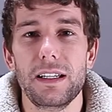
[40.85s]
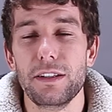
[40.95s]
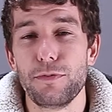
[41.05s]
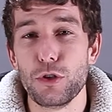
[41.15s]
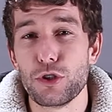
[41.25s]
In
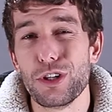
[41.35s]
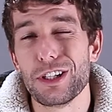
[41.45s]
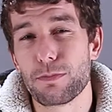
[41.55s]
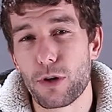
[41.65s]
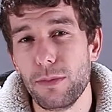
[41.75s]
the future,
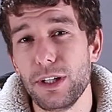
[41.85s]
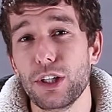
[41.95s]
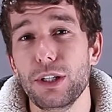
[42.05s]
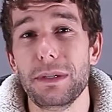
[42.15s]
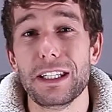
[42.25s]
it's probably
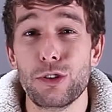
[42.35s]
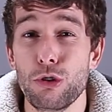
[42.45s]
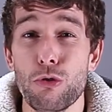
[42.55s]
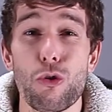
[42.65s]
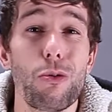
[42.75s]
going to be
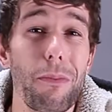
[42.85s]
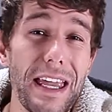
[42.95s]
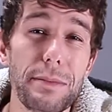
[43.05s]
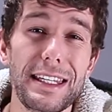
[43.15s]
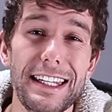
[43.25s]
two or
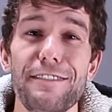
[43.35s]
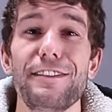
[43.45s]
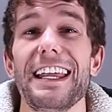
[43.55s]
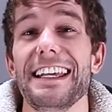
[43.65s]
maybe even